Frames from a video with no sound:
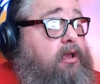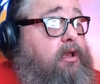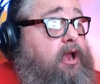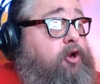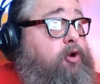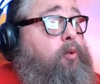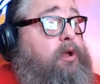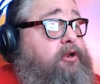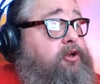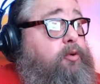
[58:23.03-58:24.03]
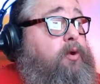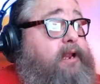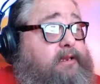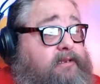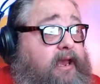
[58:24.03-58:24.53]
and you're willing to do what
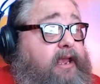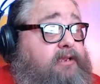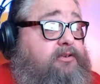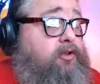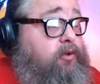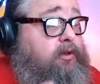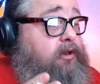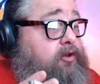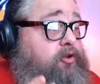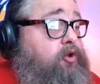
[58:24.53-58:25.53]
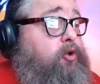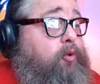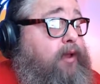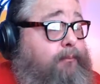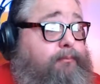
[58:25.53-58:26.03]
it takes, you can
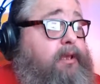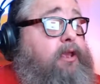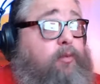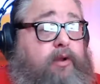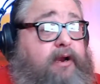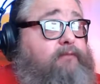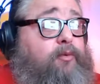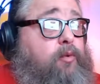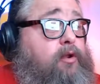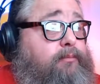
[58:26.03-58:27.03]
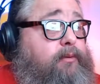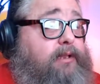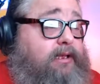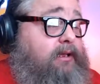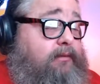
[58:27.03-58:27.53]
do and be whatever you want
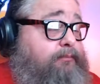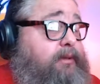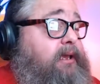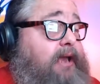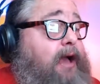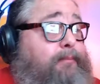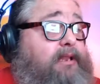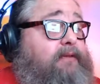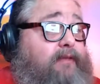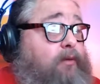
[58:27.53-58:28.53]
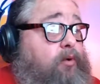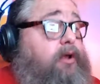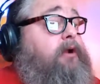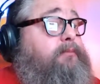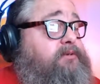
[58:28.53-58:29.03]
to be. I believe that
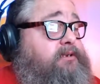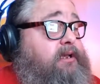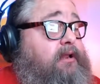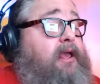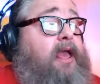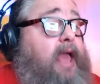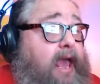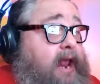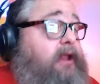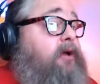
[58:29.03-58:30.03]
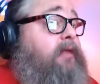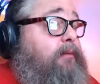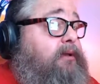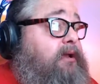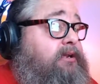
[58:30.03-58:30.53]
100%. And I know
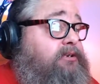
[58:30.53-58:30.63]
that because,